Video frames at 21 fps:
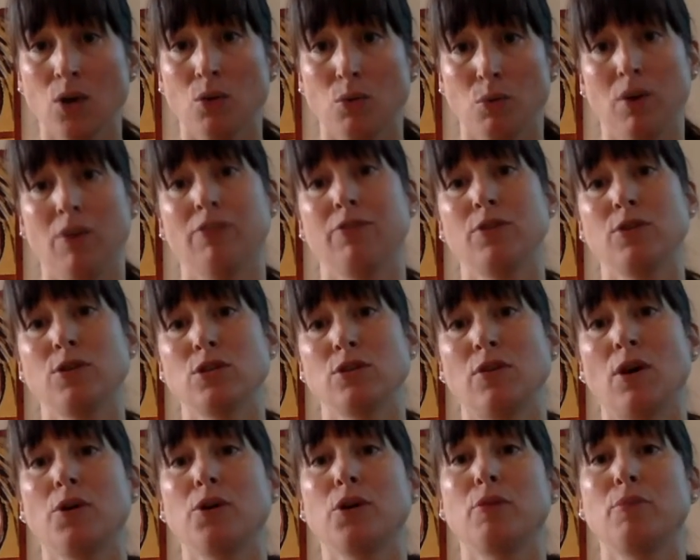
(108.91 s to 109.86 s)
well, first of
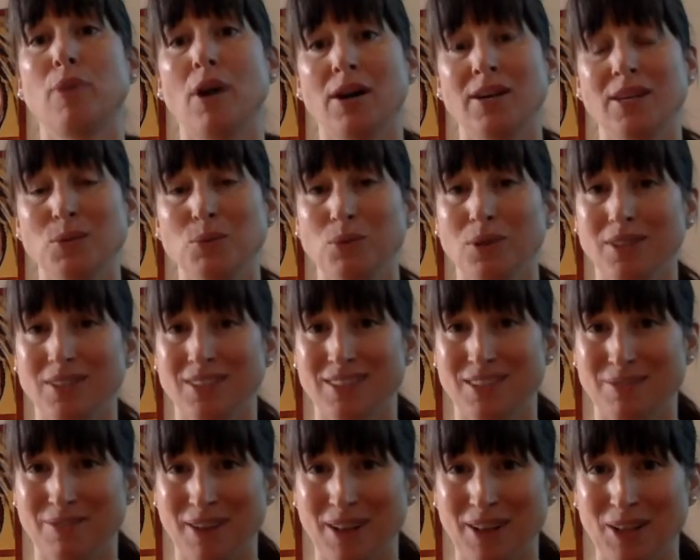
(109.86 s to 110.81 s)
all, your body will
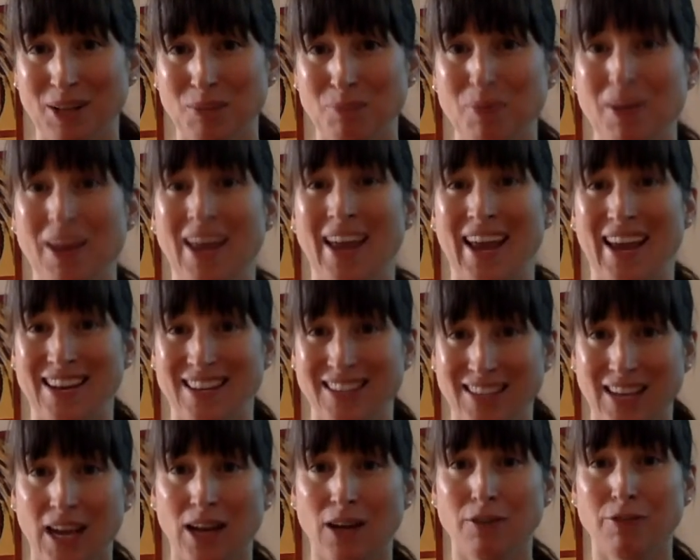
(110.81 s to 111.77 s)
develop
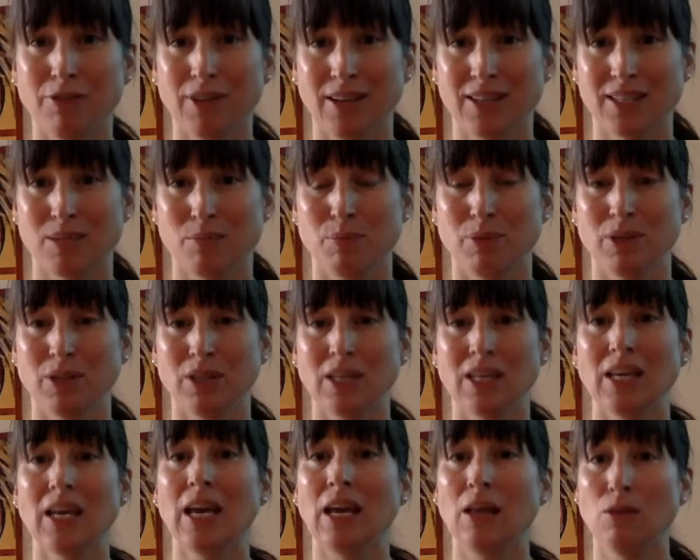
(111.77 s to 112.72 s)
and gain
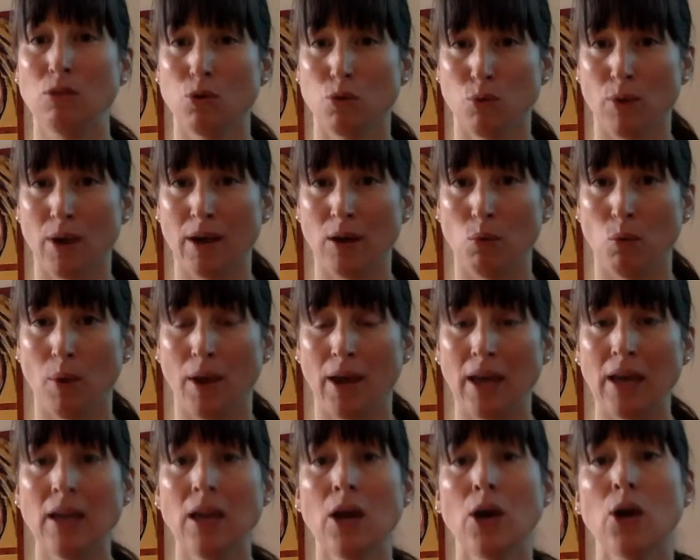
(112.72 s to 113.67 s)
flexibility in the right
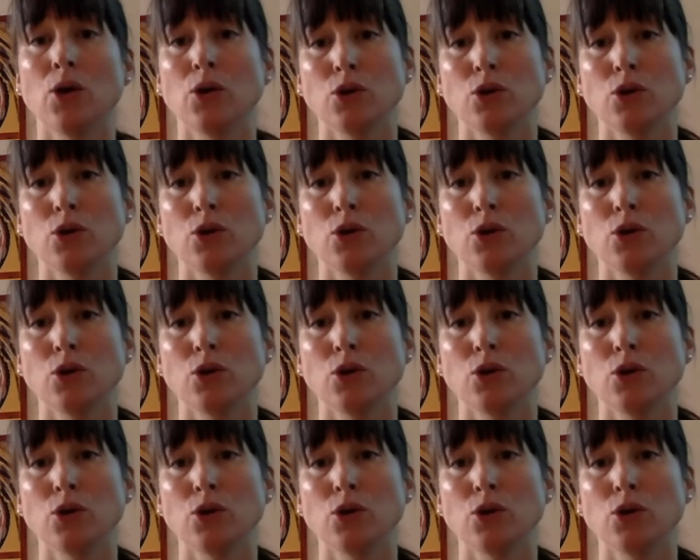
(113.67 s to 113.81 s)
way.